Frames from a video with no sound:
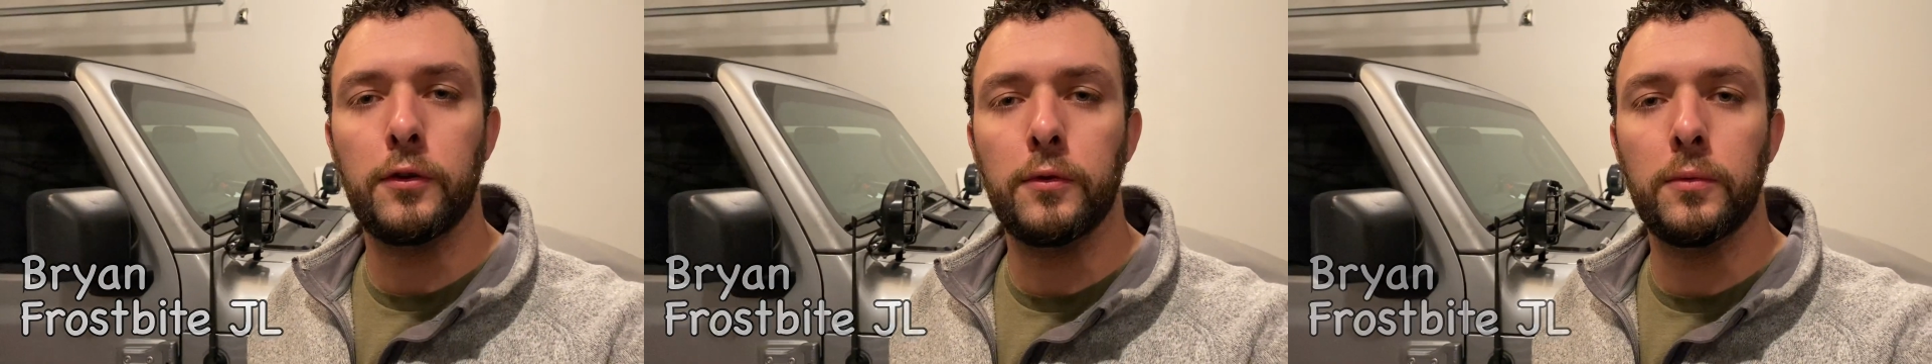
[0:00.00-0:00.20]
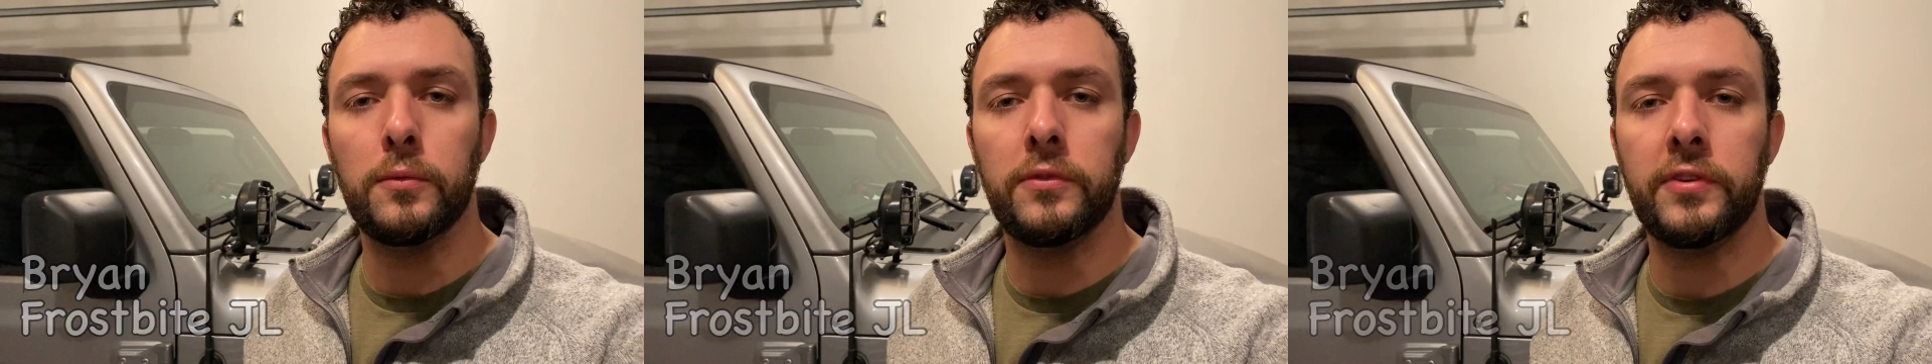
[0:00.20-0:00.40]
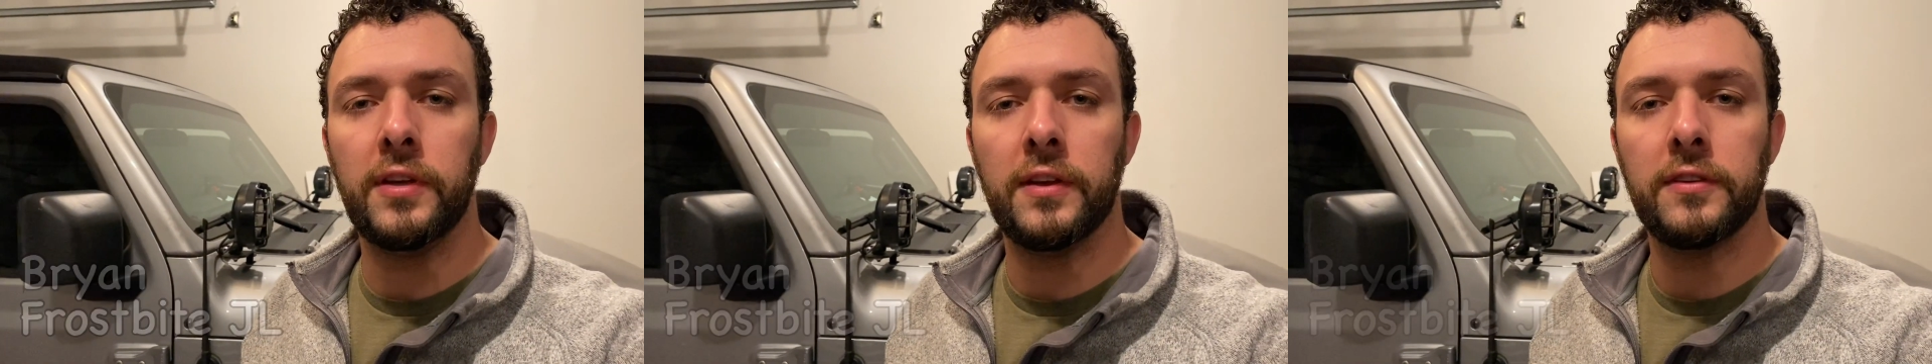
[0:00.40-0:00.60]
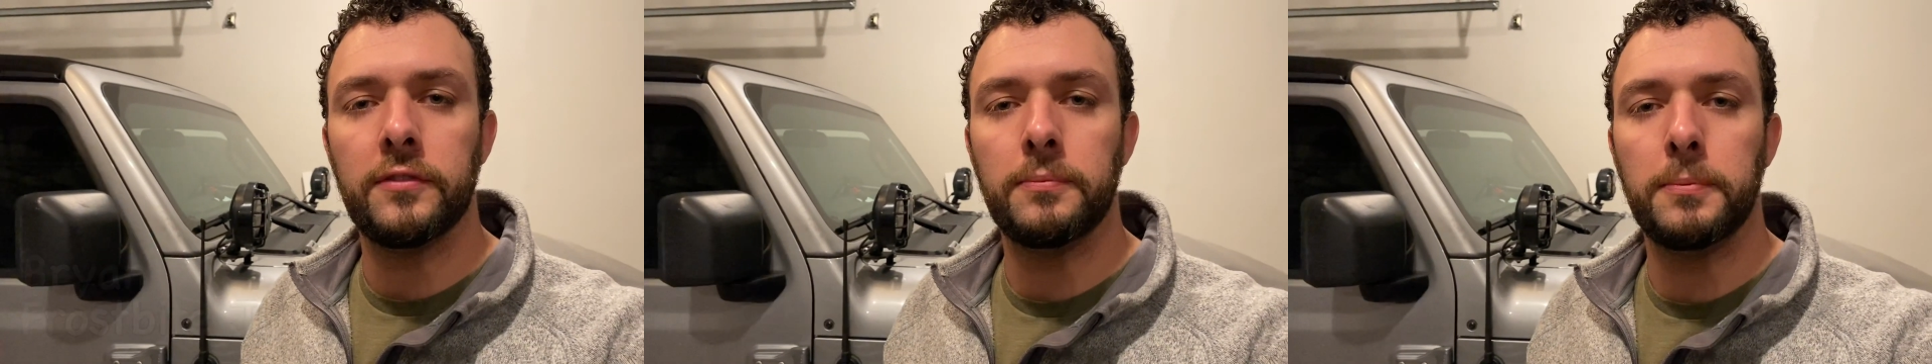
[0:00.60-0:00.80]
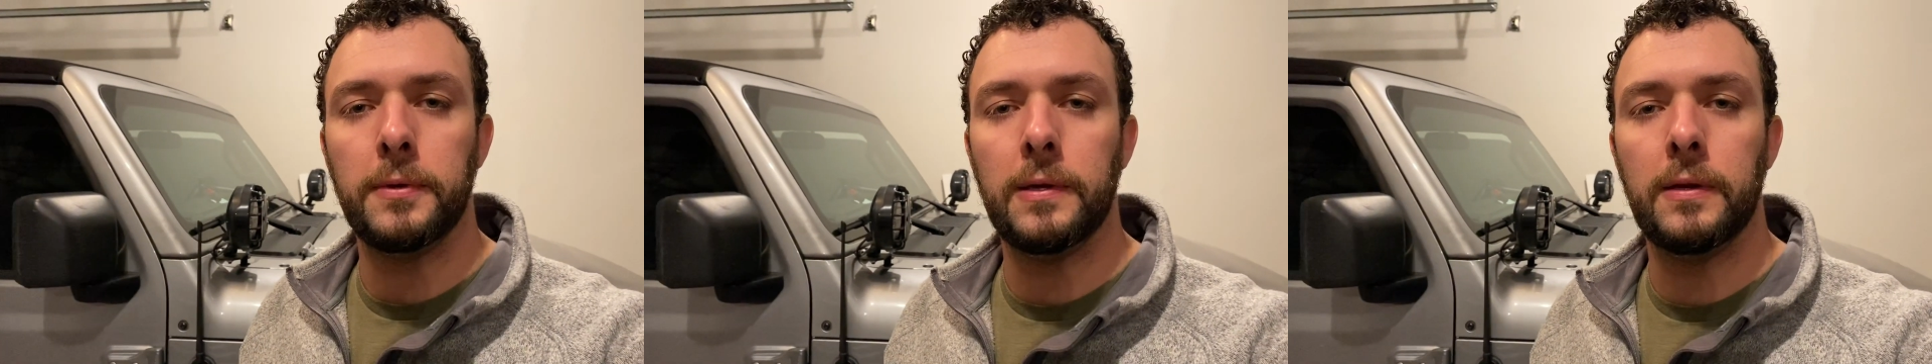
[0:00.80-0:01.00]

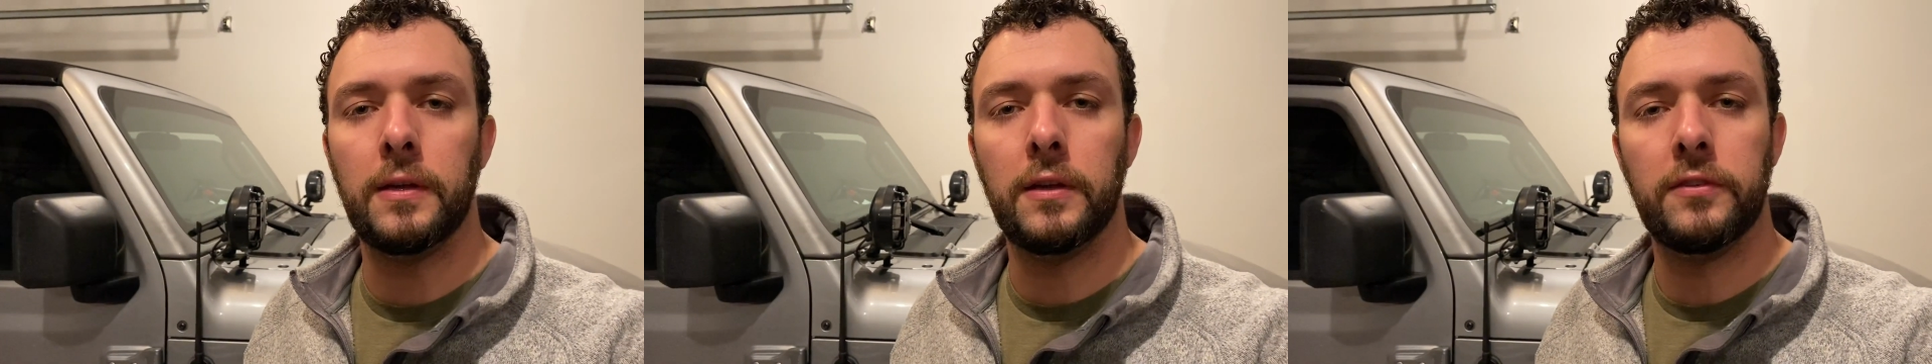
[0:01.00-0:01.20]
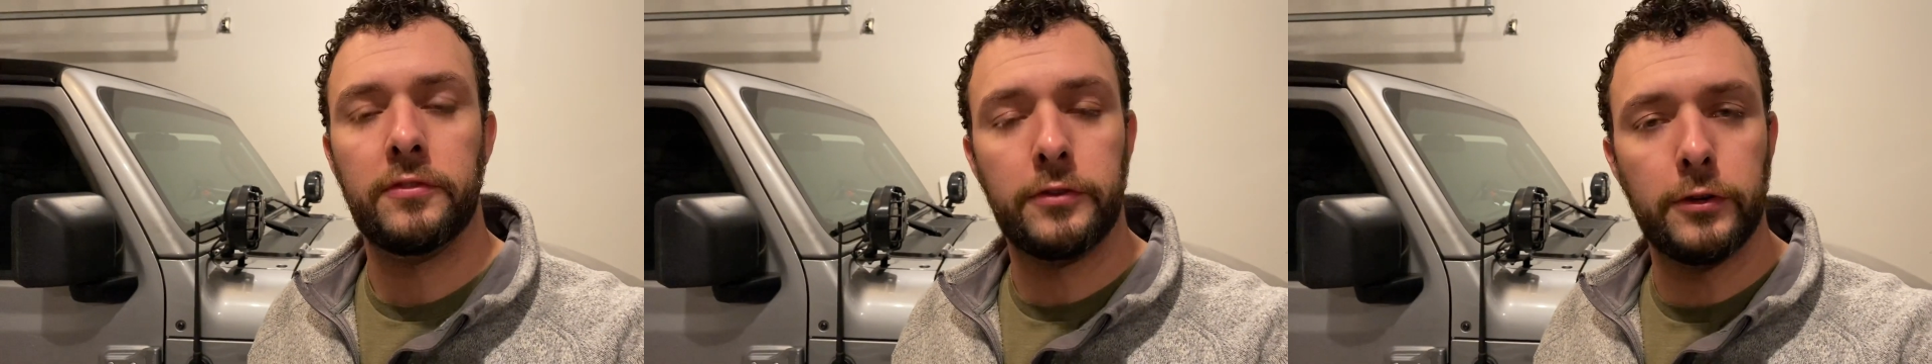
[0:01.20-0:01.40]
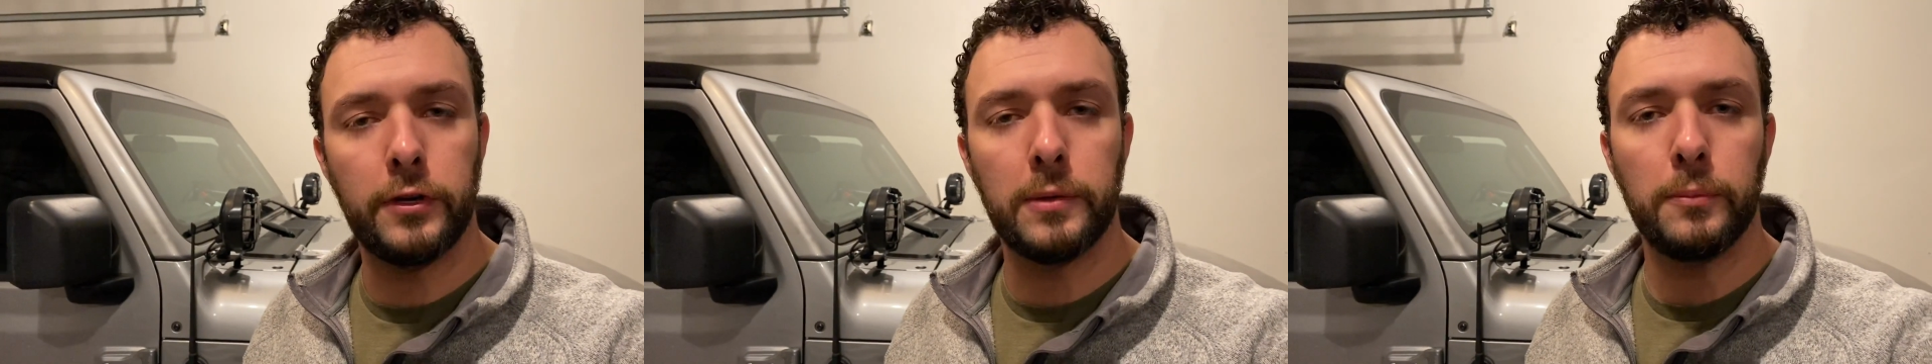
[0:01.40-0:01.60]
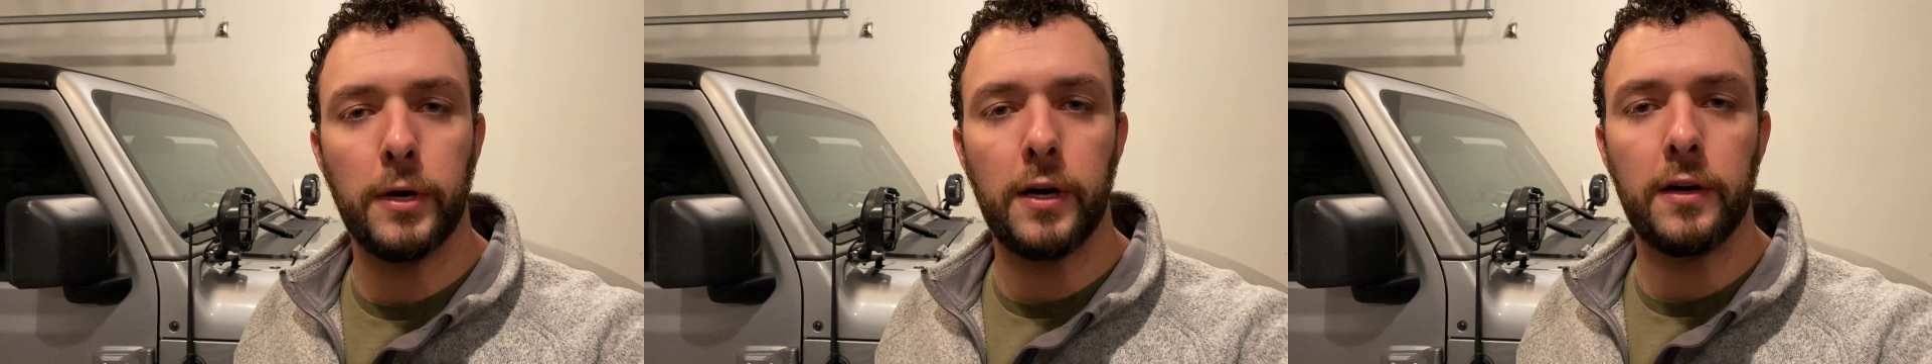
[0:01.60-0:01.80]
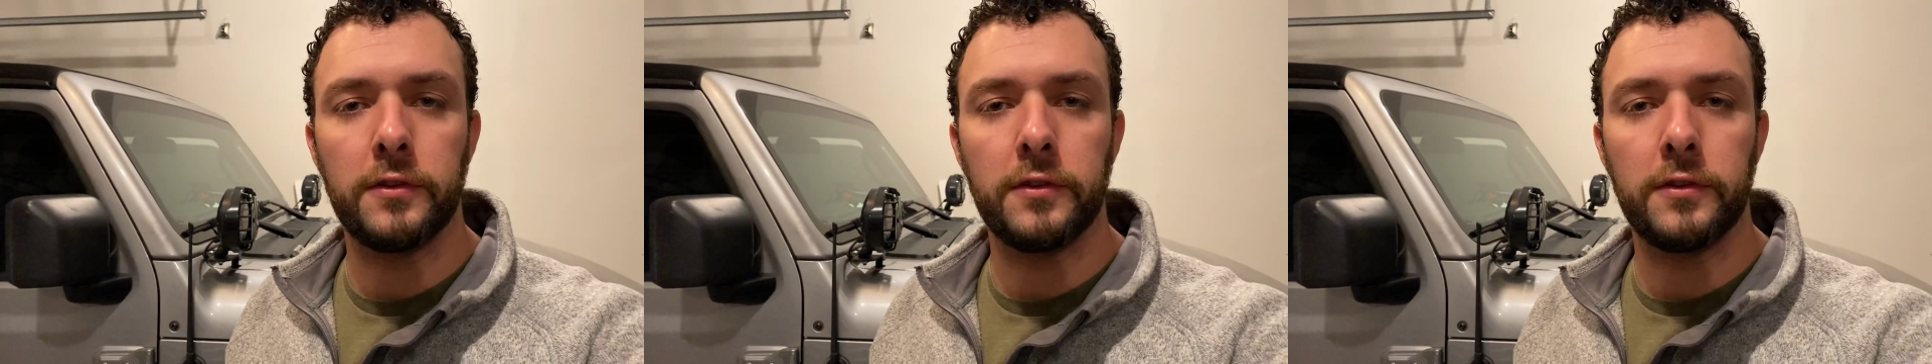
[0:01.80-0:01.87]
TSB steering box,